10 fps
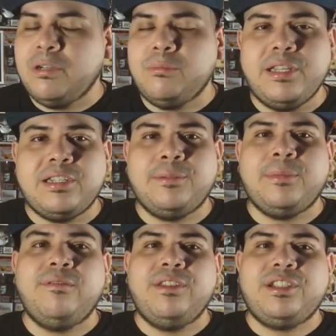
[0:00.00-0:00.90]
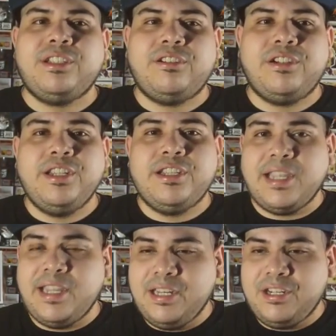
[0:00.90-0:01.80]
momentum of the series
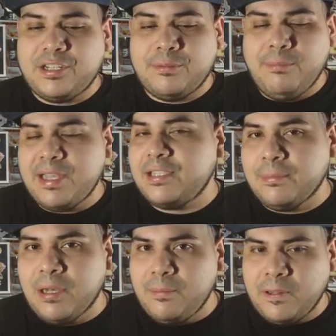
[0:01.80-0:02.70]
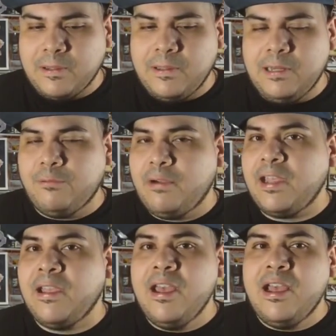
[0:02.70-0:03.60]
and it just messed them up in a way.